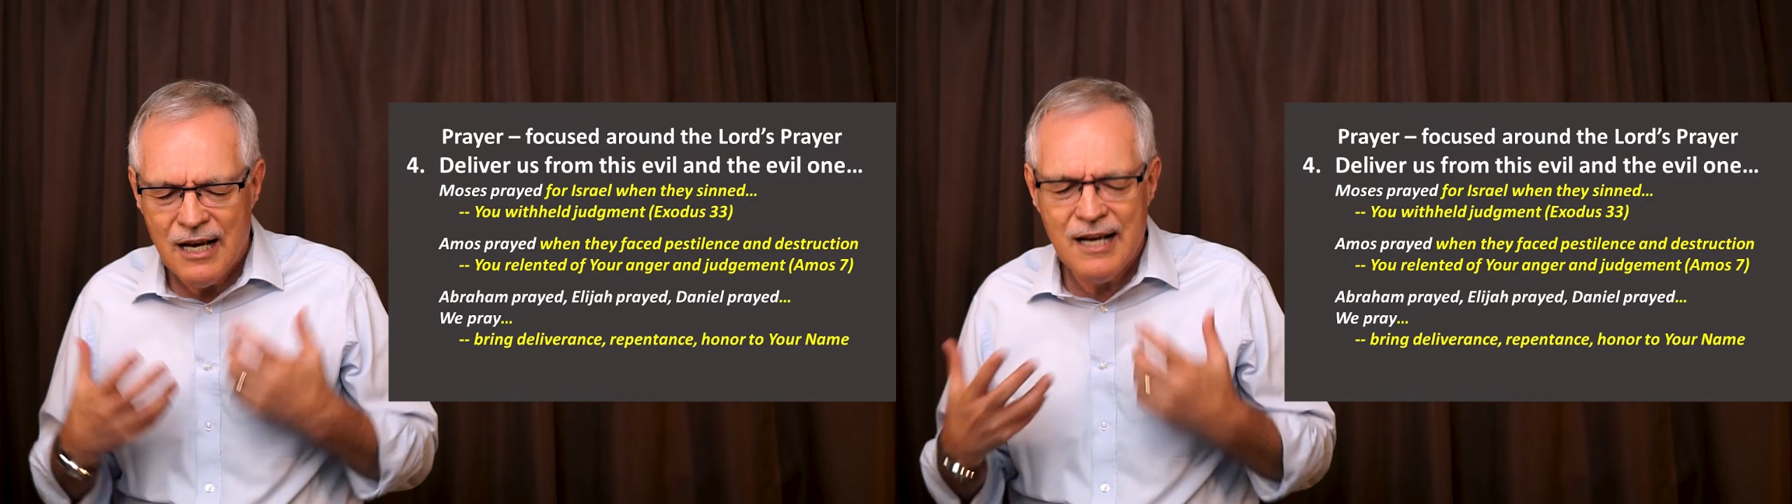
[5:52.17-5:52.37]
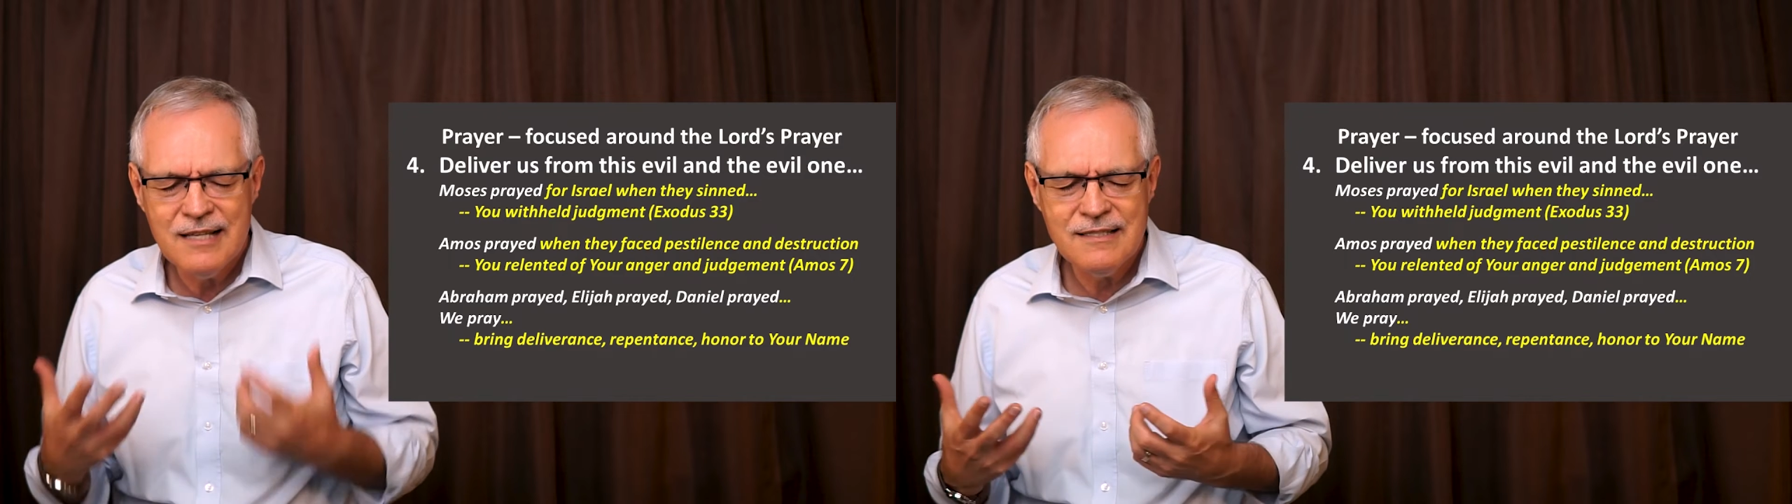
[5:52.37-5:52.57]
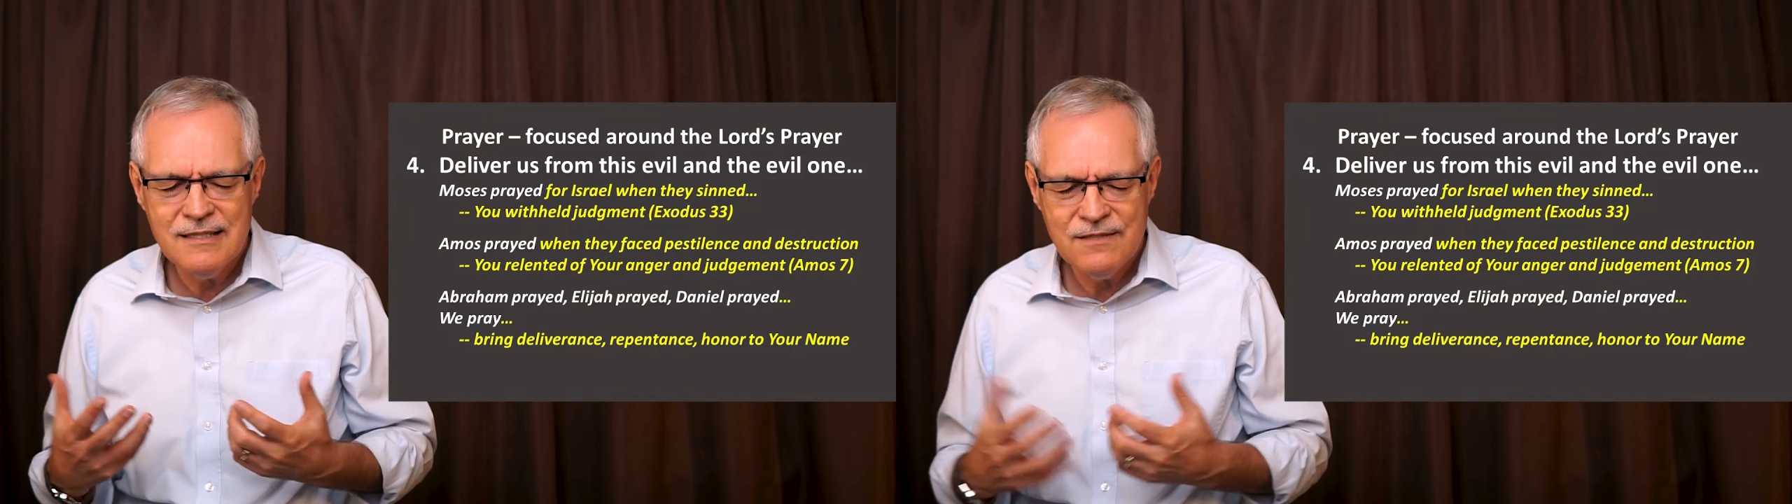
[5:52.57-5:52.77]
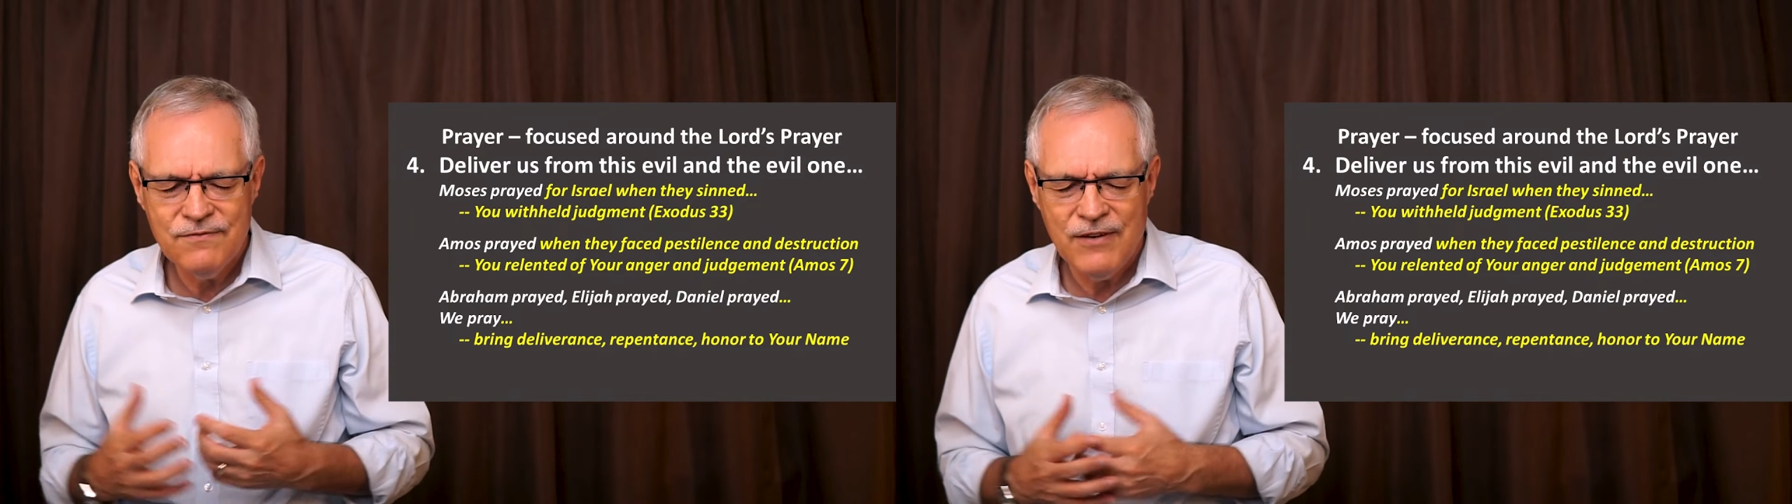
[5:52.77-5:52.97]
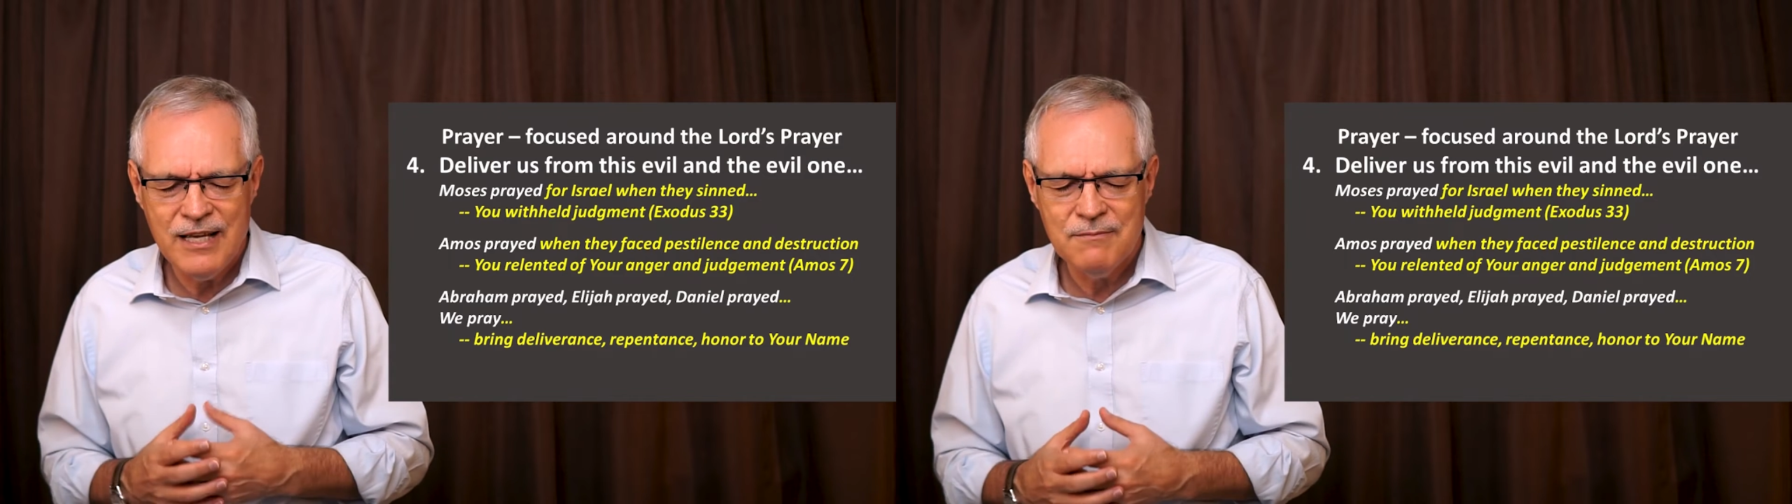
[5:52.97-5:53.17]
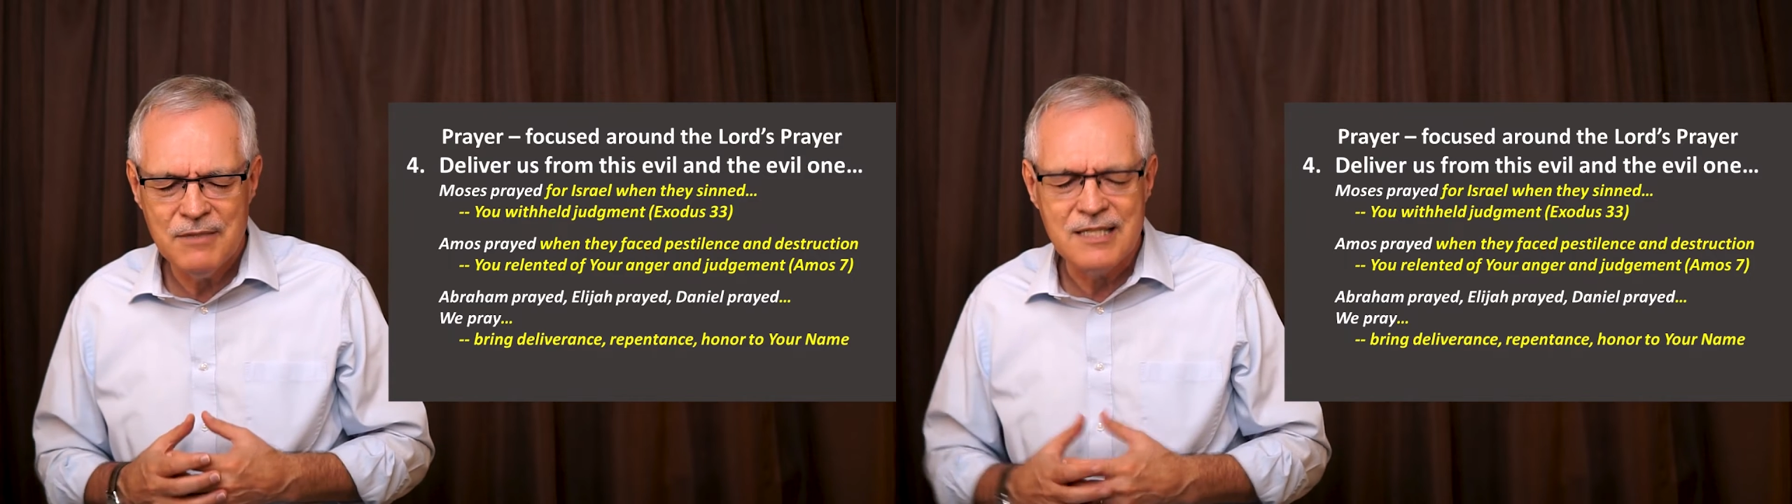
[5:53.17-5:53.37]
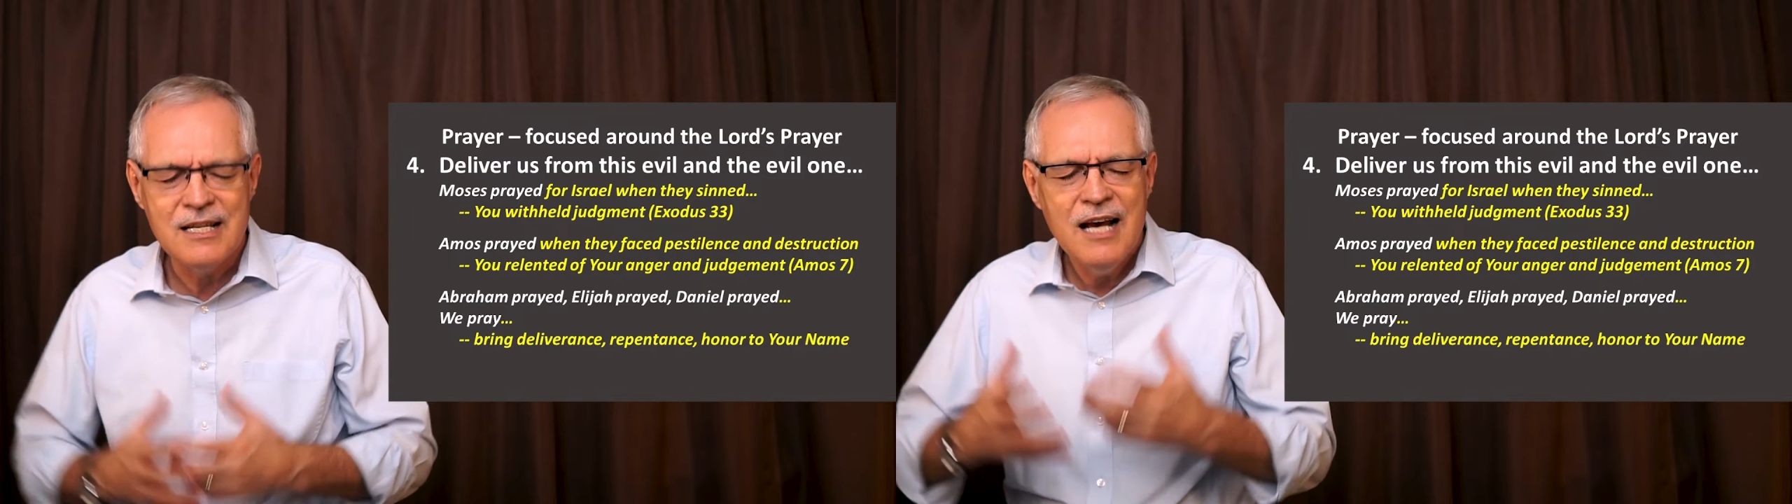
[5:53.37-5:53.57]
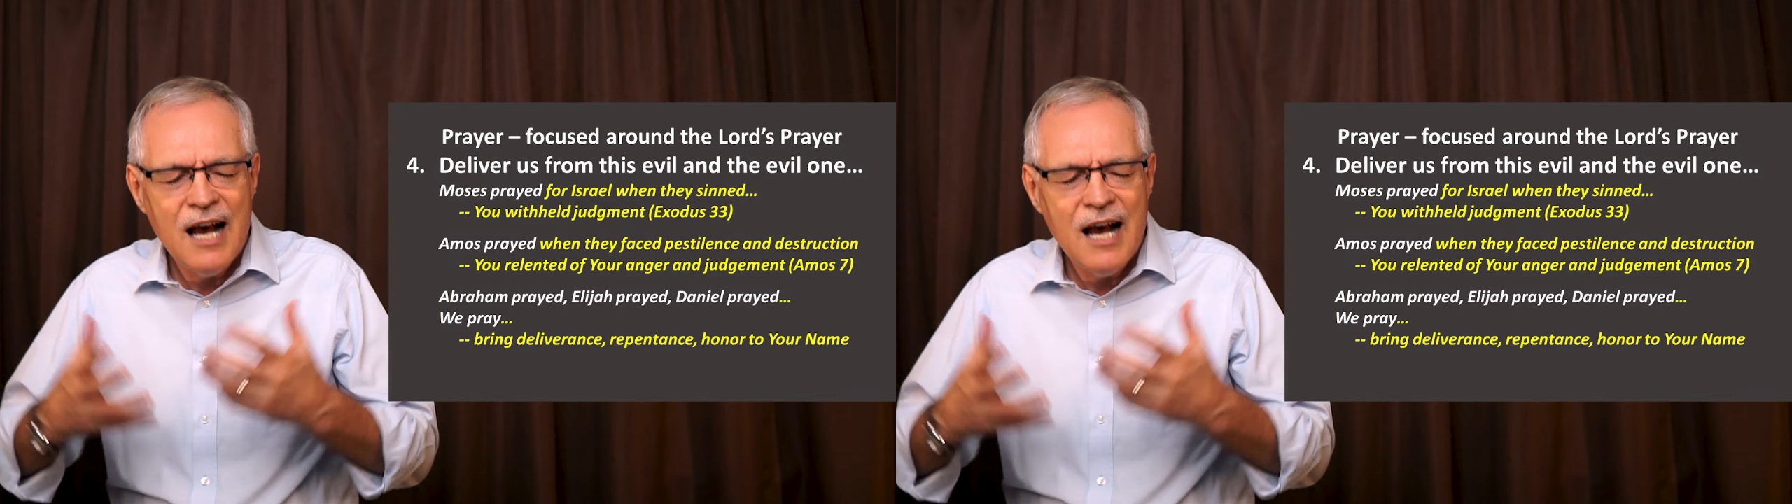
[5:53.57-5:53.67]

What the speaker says: us as families,